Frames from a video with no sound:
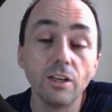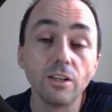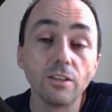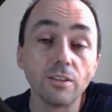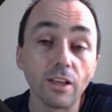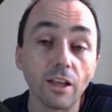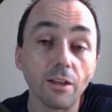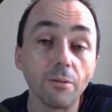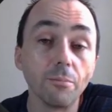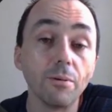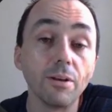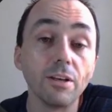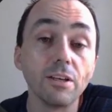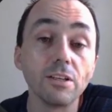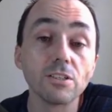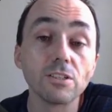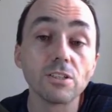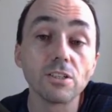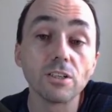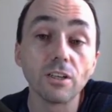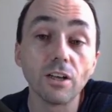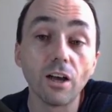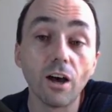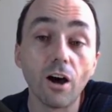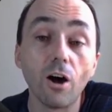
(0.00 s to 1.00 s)
That
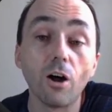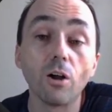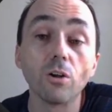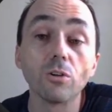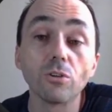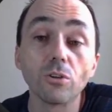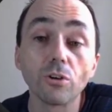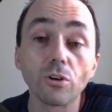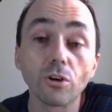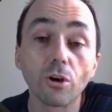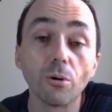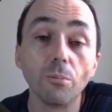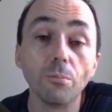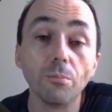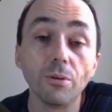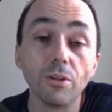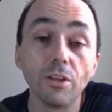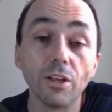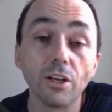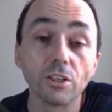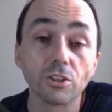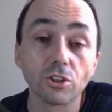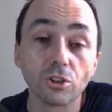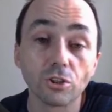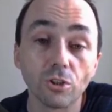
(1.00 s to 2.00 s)
means all the
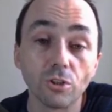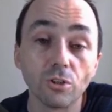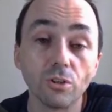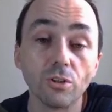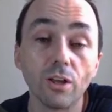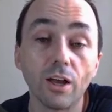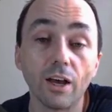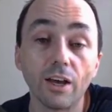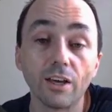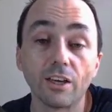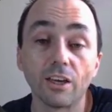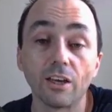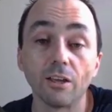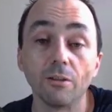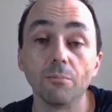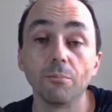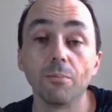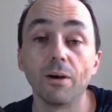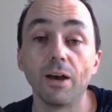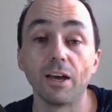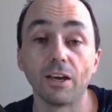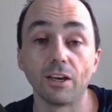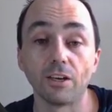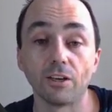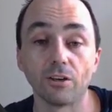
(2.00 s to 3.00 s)
combination I can
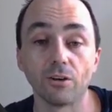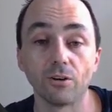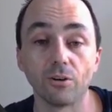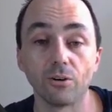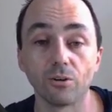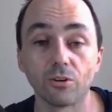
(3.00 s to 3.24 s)
make,